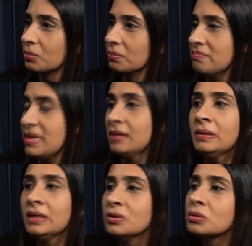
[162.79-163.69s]
maybe
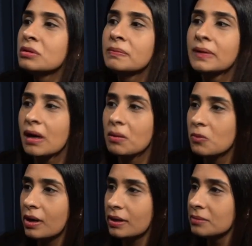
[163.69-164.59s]
you could become
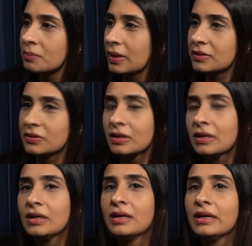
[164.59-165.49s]
one, but
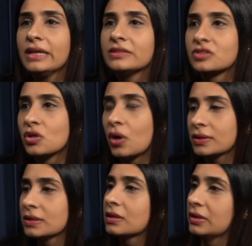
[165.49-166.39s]
it's not
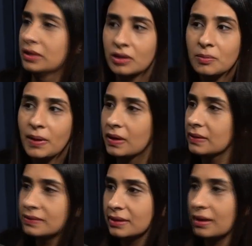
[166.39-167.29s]
a career path
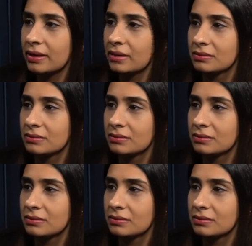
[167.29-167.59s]
that I